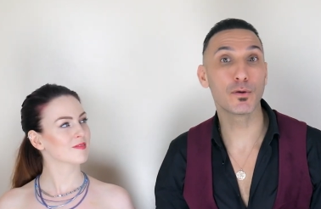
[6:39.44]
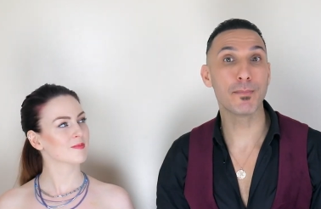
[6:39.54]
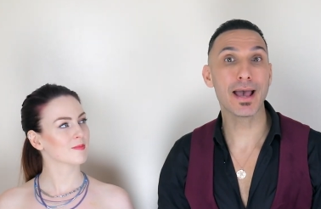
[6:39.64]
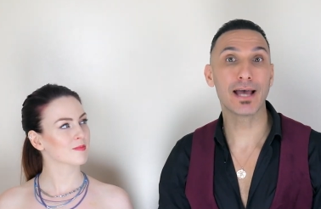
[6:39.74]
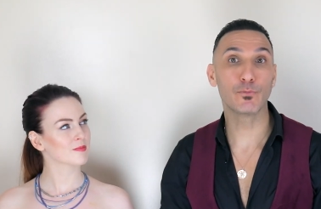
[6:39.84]
Speaker 1: a
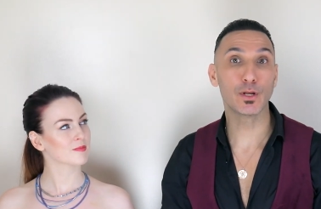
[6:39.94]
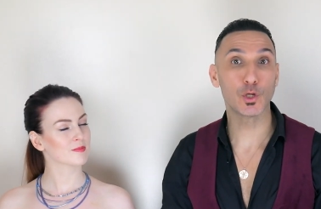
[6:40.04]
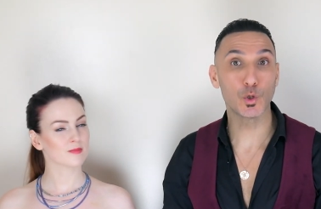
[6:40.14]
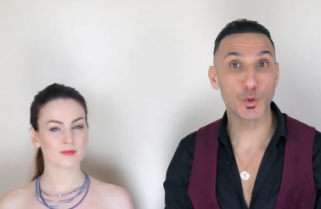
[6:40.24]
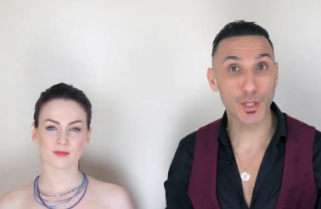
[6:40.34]
man when
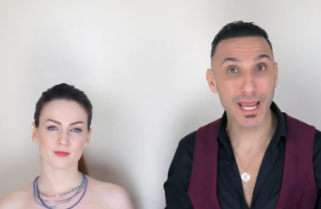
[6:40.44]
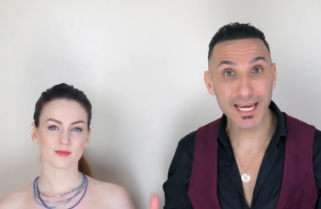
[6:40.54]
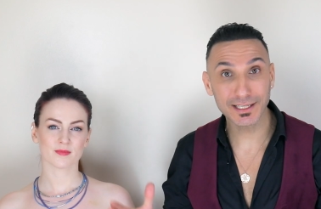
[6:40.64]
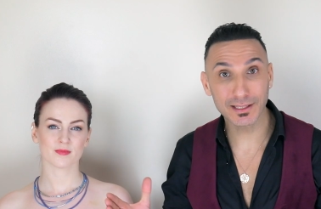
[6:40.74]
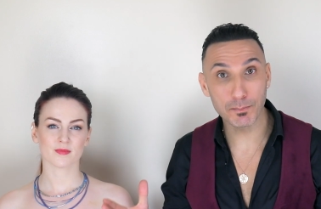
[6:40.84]
you
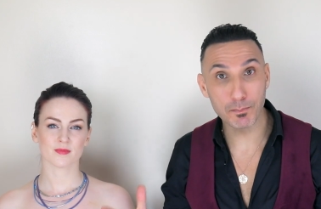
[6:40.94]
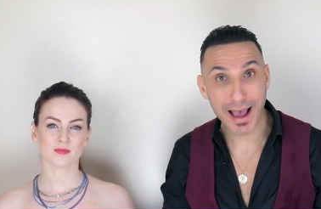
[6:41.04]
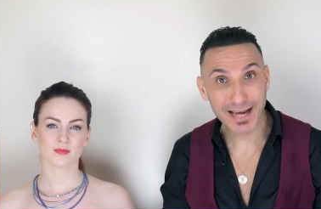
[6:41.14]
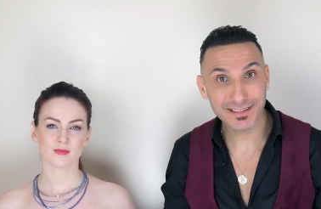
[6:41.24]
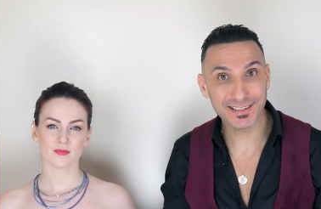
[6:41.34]
take the
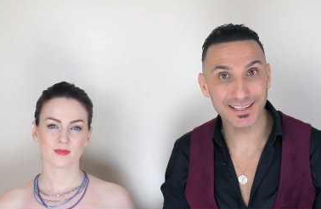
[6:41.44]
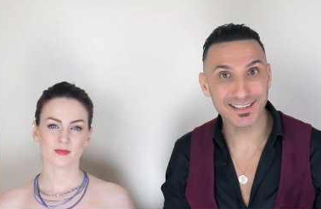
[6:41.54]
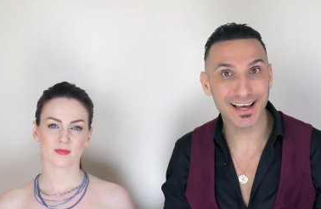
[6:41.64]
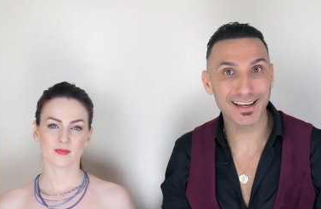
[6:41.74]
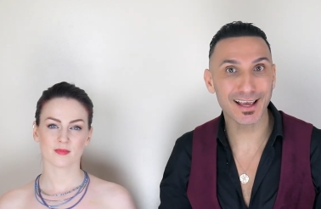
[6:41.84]
back
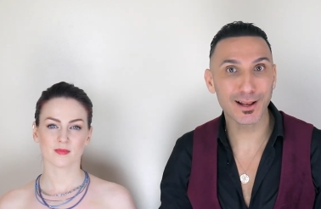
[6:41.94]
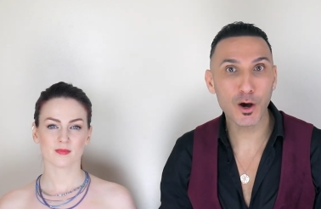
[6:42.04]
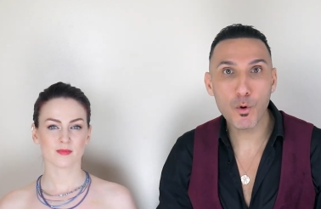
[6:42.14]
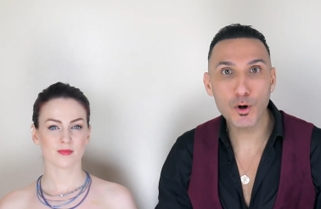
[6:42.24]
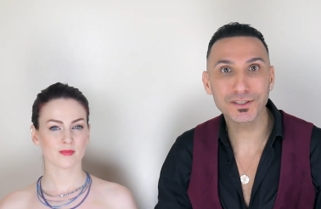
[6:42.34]
seat and
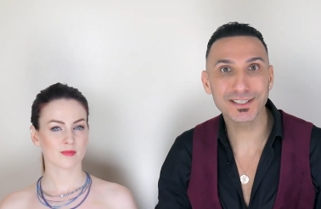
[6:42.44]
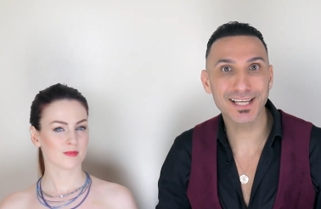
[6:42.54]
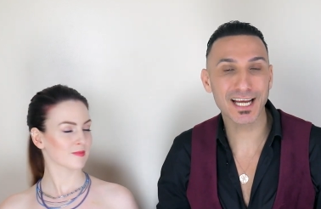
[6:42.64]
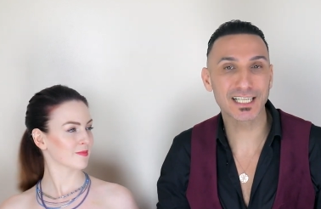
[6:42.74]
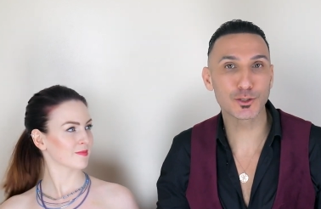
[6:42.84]
allow her to
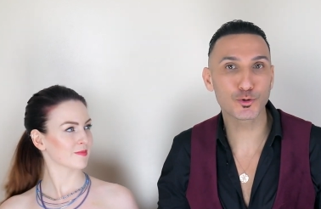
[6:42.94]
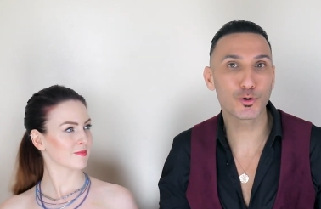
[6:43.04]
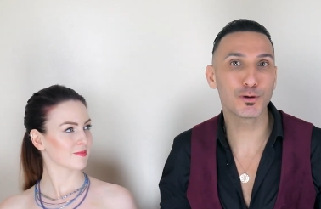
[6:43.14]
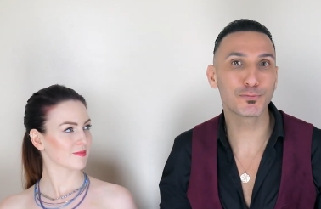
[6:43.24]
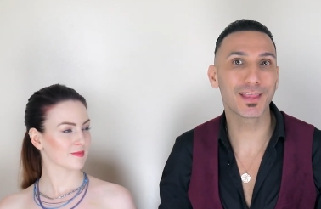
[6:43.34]
take
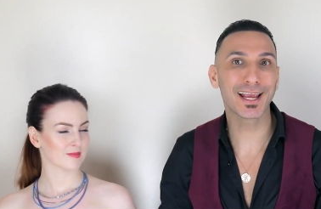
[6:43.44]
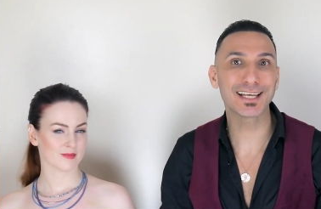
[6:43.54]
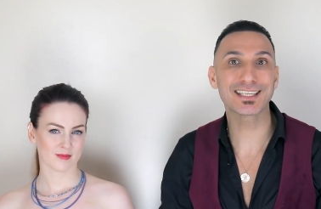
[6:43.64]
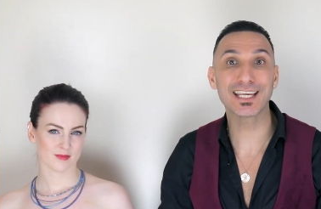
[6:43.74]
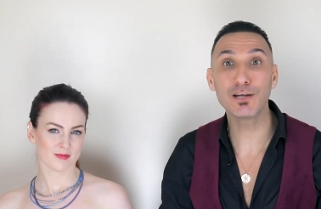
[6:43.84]
control of
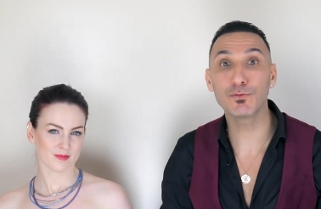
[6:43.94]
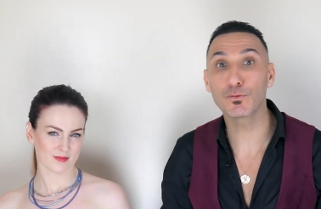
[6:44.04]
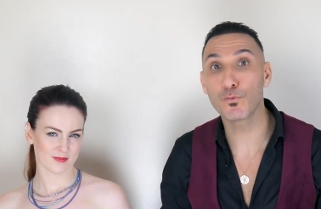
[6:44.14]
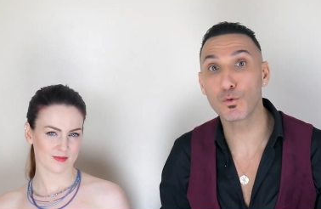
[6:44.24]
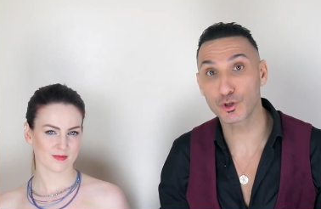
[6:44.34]
things
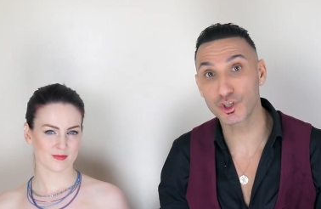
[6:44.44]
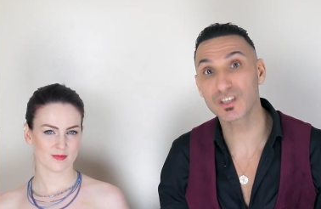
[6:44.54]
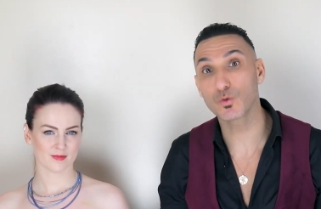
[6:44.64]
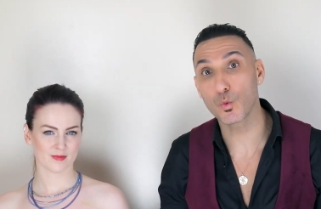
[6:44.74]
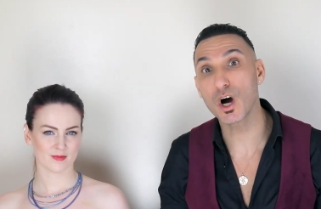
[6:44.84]
even for
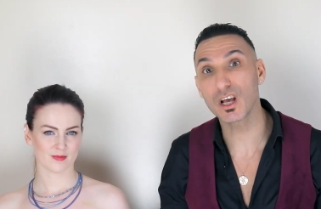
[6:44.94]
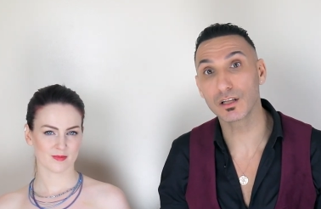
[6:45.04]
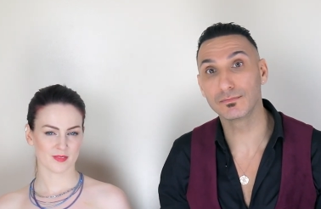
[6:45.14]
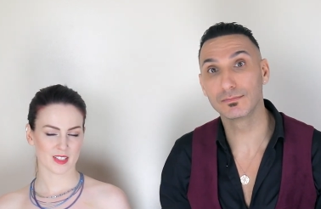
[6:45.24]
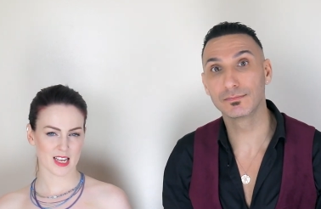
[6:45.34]
just a
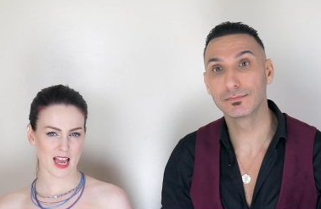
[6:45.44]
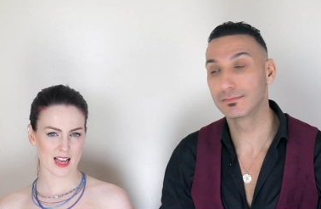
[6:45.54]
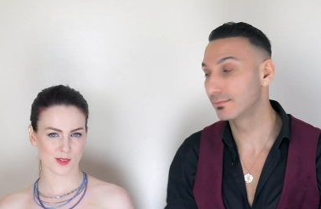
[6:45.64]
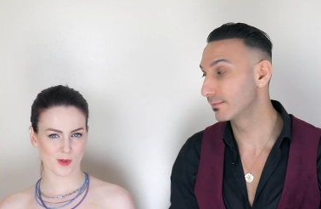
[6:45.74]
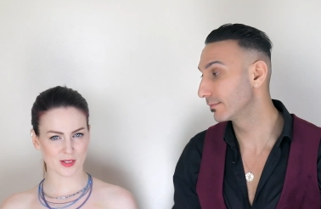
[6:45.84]
while.
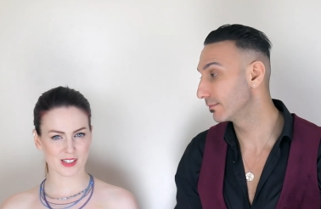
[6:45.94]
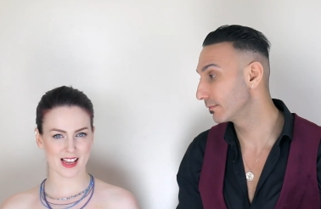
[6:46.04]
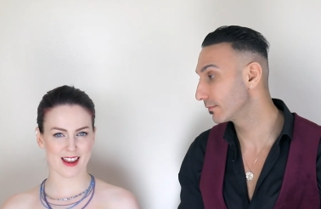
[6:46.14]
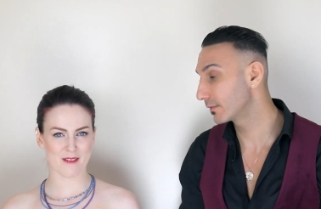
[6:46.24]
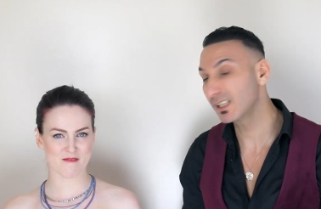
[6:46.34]
Speaker 2: Yes, well
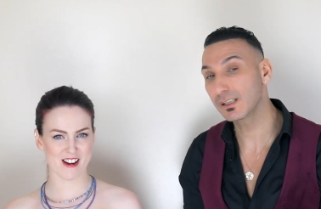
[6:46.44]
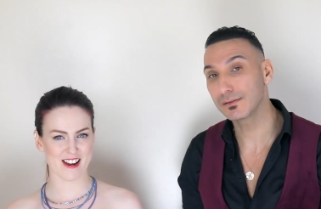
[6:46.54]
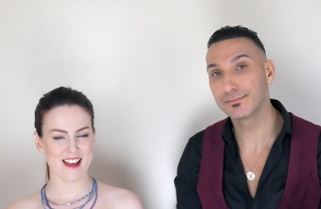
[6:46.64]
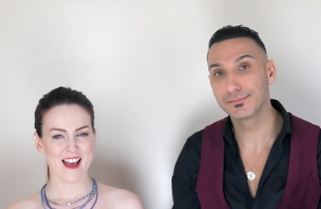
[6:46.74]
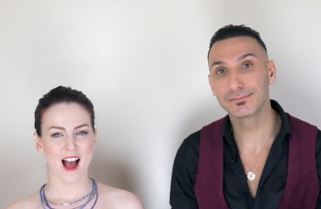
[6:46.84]
said,
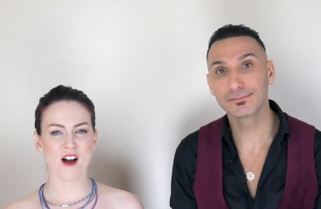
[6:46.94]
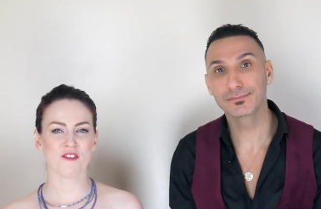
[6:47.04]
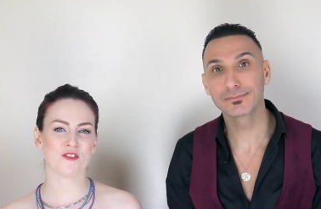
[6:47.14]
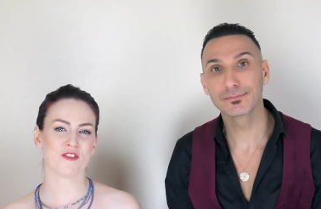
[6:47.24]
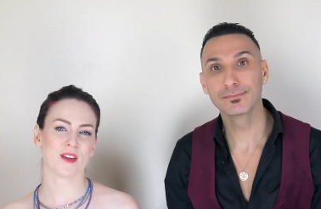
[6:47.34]
Emre. Yeah.
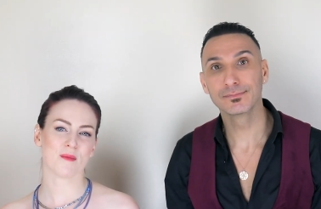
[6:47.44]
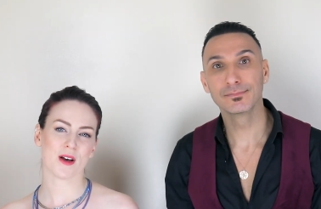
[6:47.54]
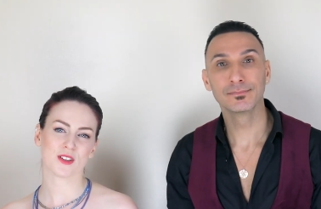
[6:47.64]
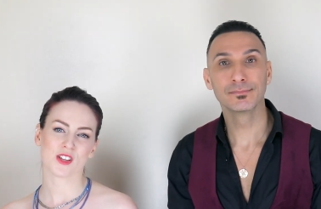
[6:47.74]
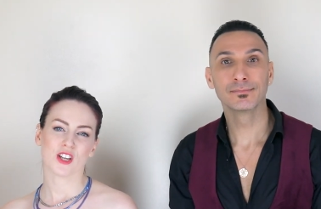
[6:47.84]
Alpha
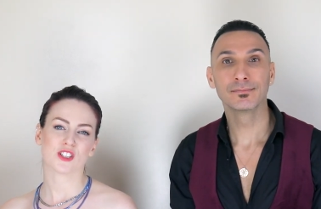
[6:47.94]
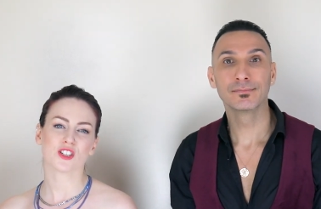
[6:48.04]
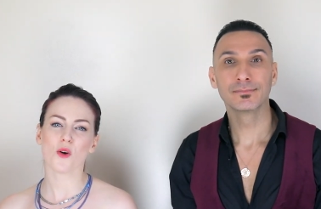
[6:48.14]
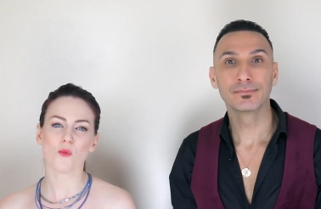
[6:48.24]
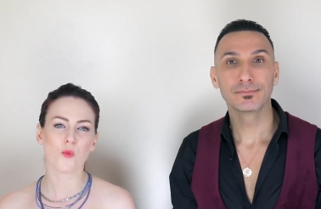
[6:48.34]
females
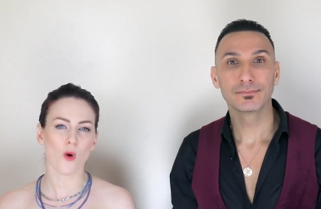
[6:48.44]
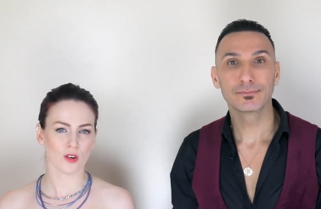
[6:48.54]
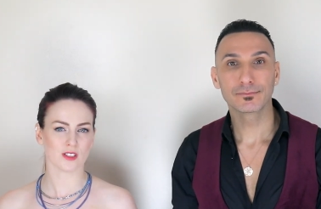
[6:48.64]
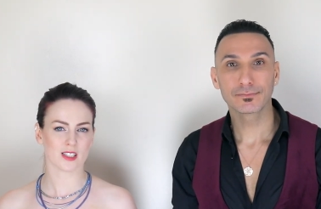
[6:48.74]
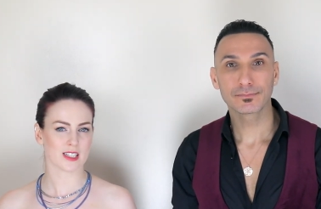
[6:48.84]
do not
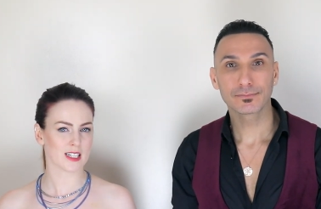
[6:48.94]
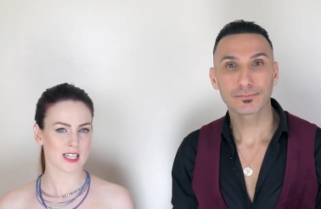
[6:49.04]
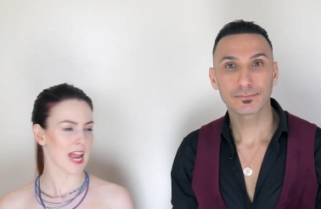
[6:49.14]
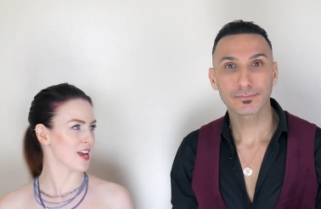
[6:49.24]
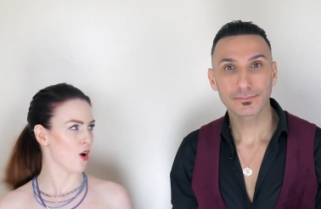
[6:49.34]
want to
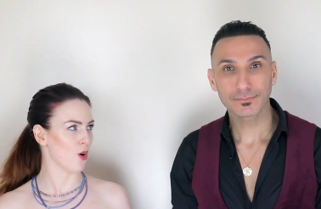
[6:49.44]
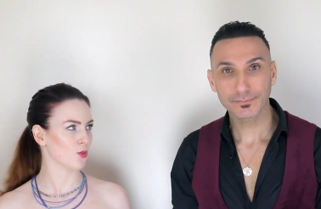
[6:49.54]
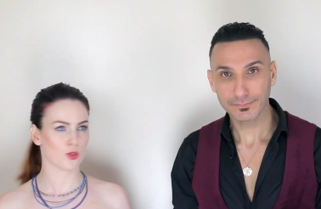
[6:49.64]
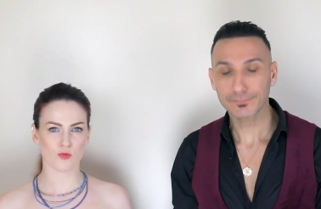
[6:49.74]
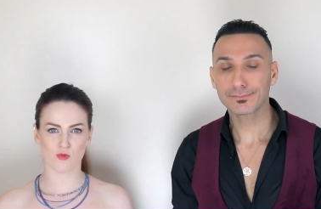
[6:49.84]
take
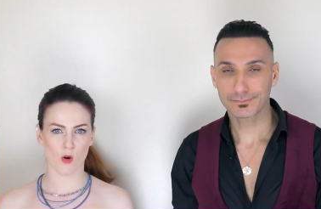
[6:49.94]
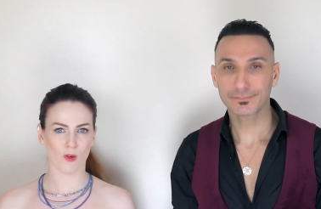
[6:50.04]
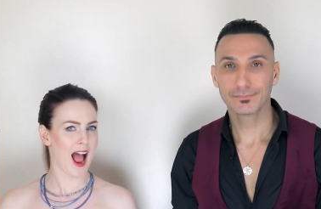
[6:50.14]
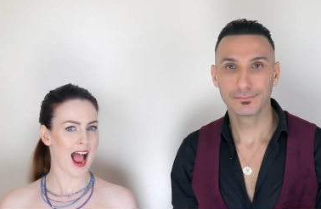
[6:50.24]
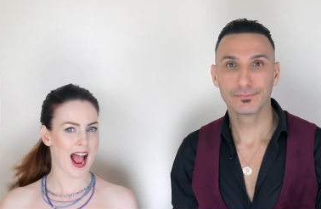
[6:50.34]
on the
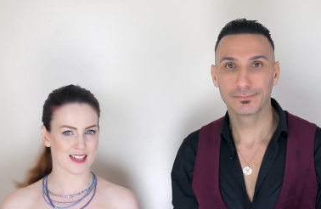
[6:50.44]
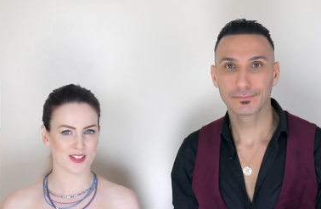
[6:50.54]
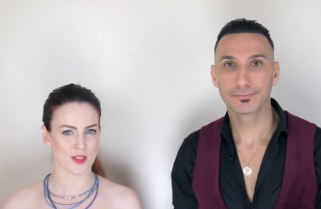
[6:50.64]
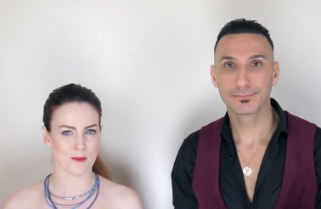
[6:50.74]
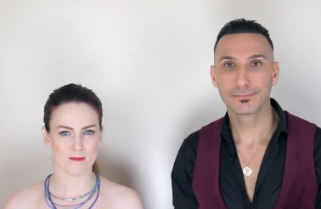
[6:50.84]
role as the